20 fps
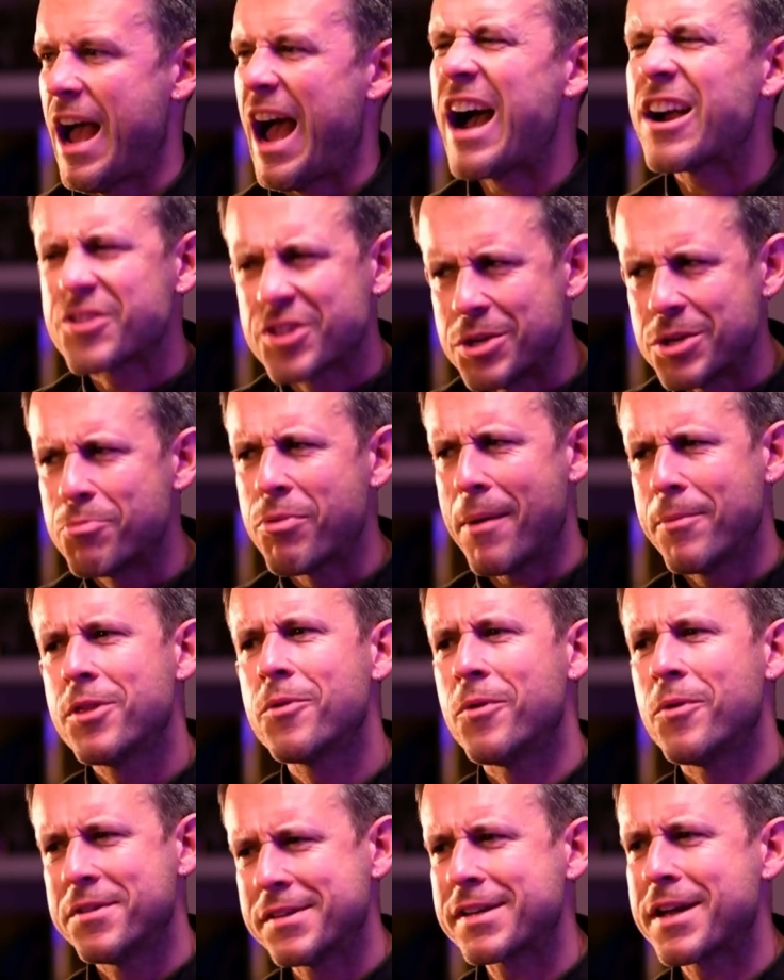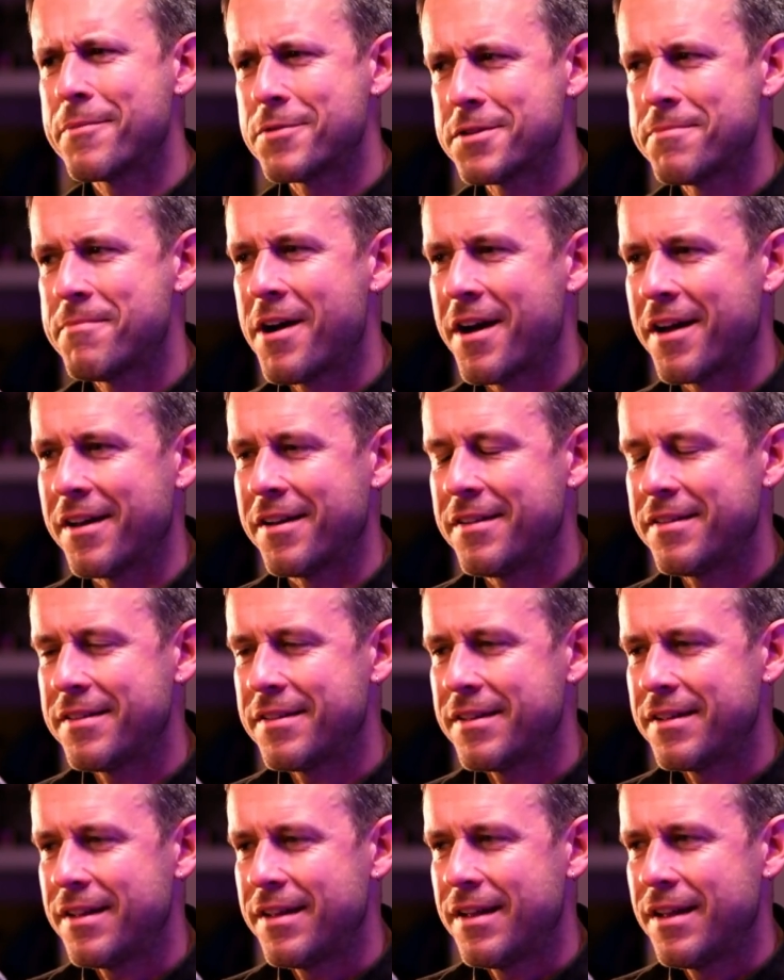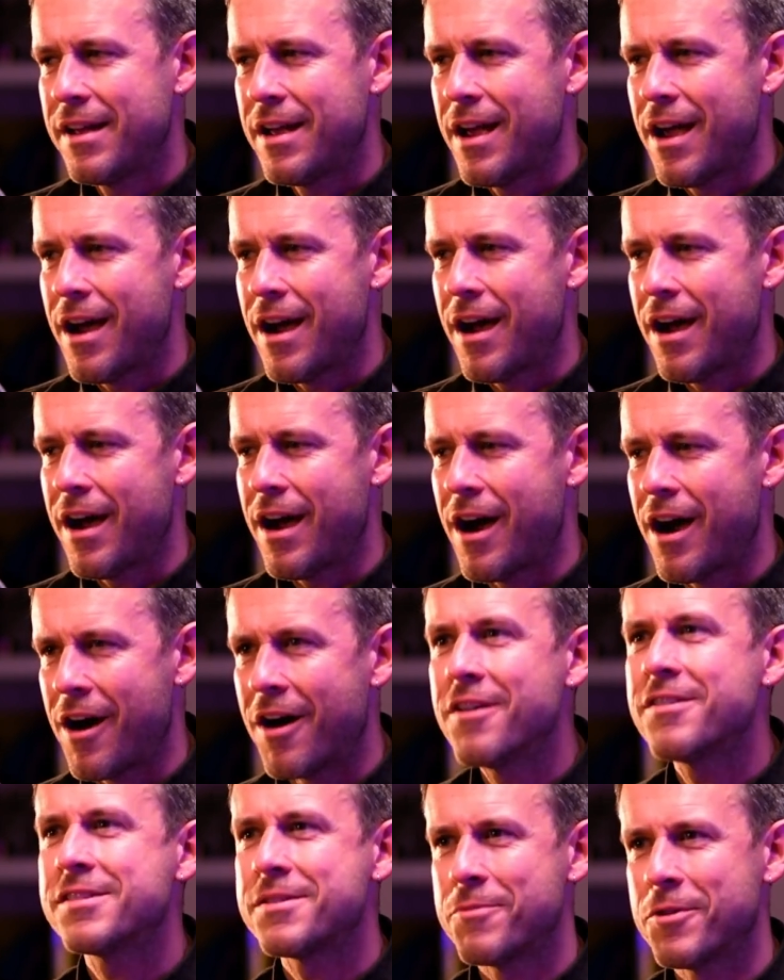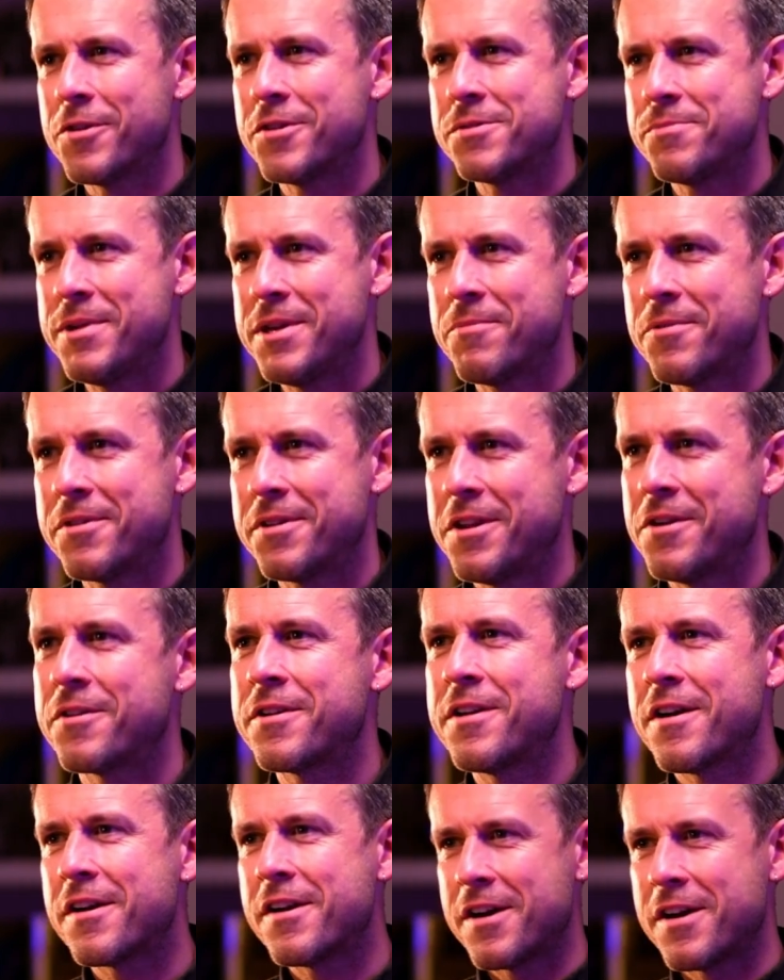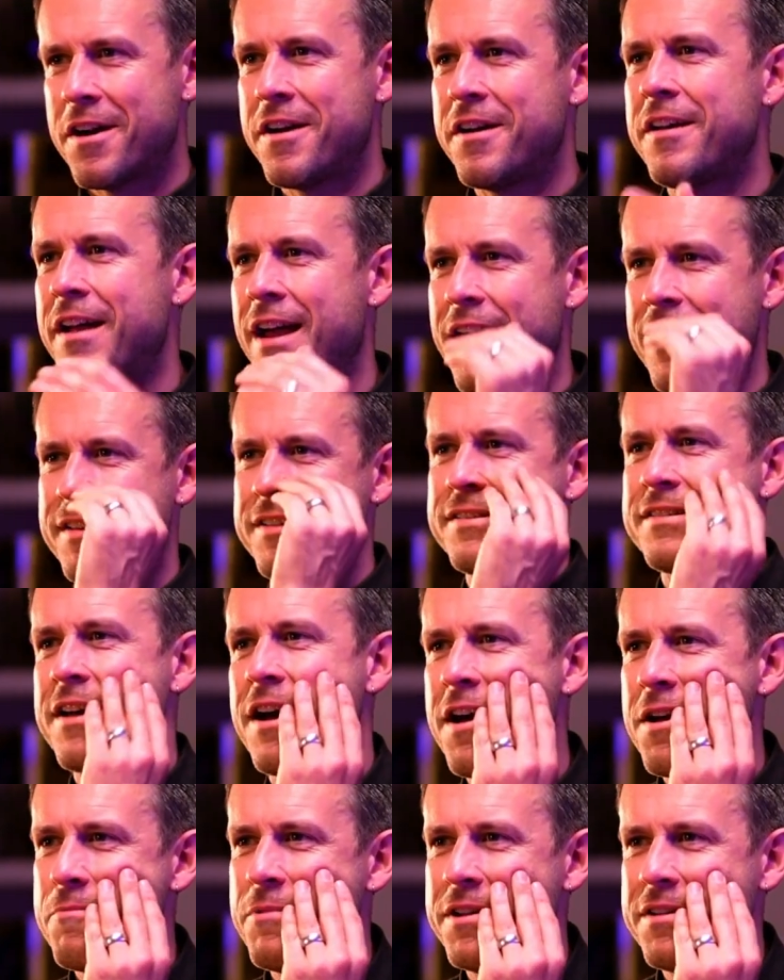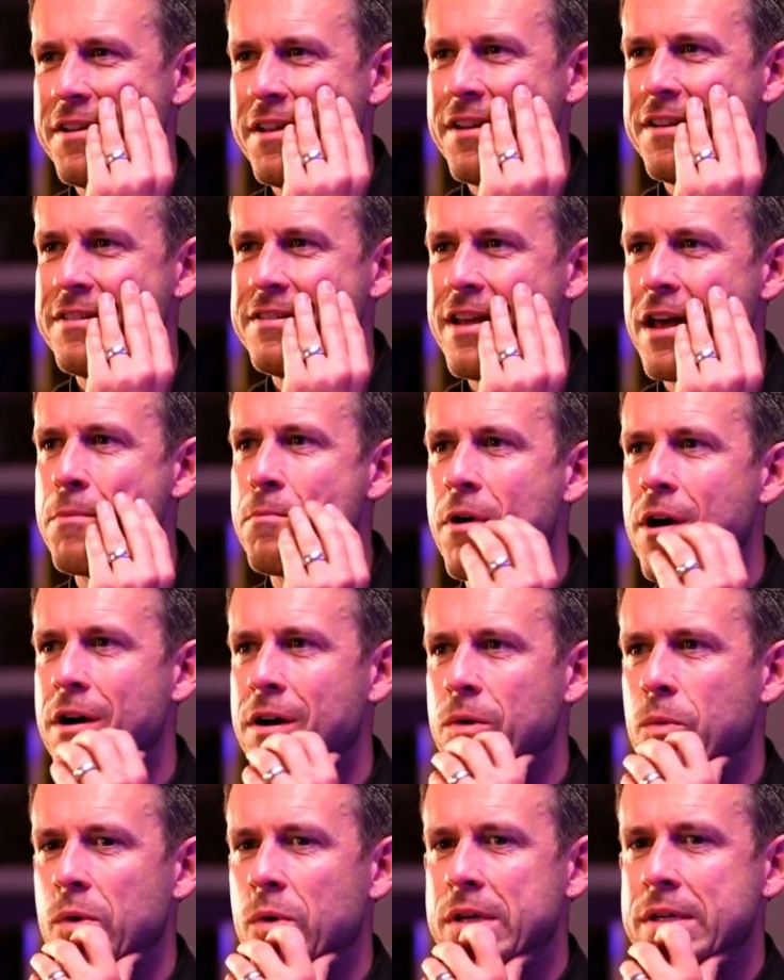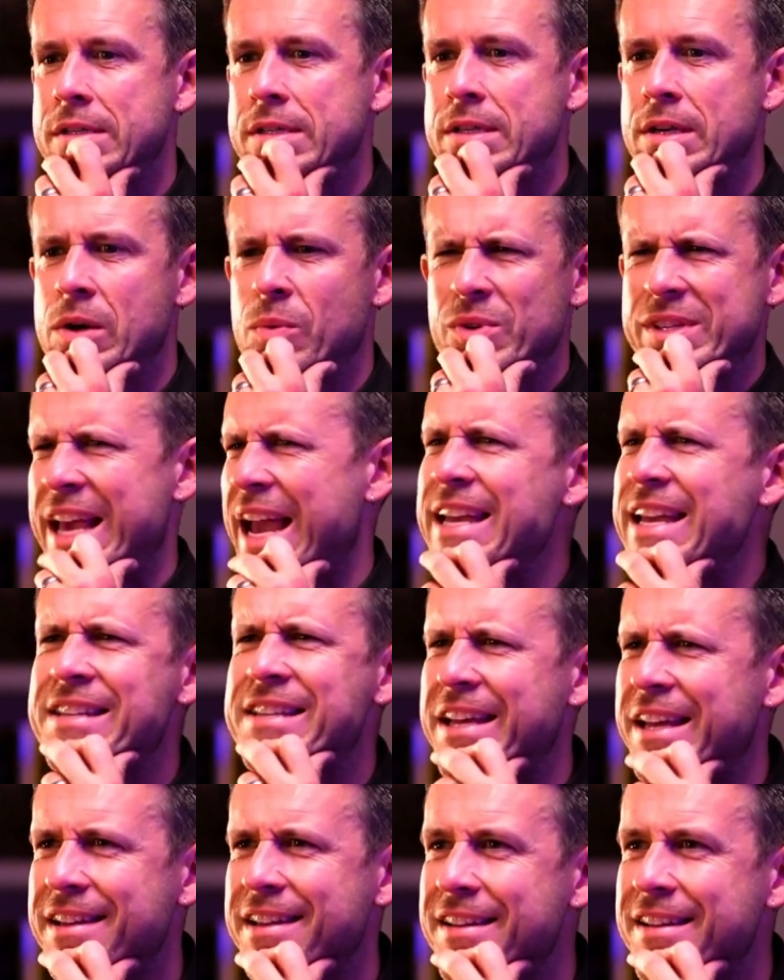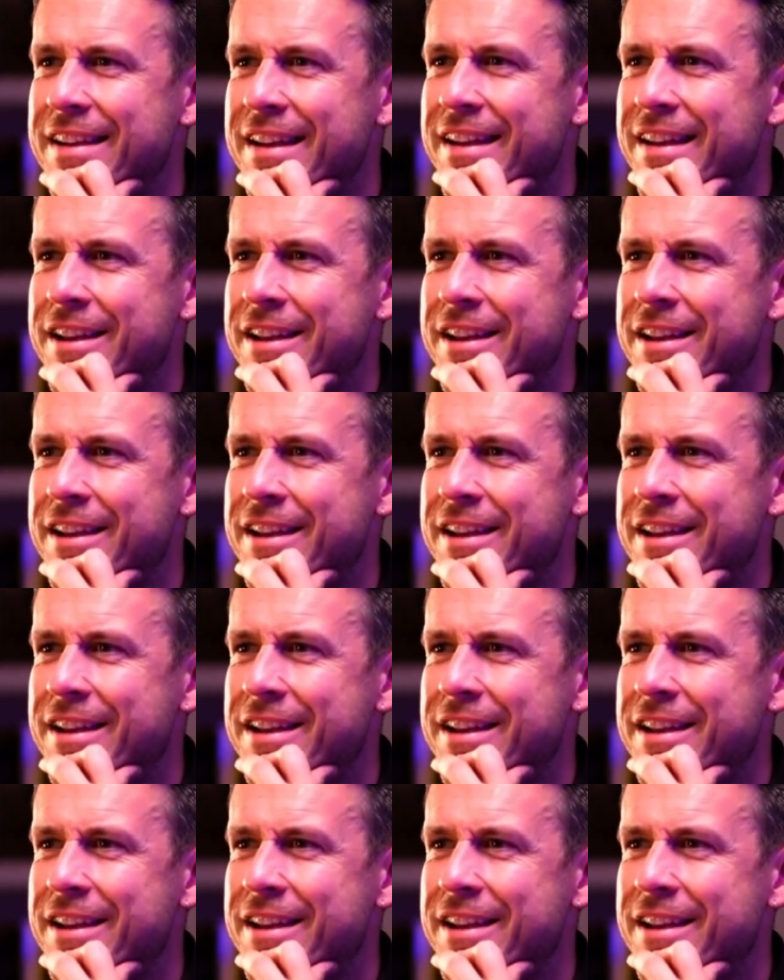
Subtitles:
actually probably the ones that come to mind are some of those people. You know, Kierkegaard at his time in Denmark was hated.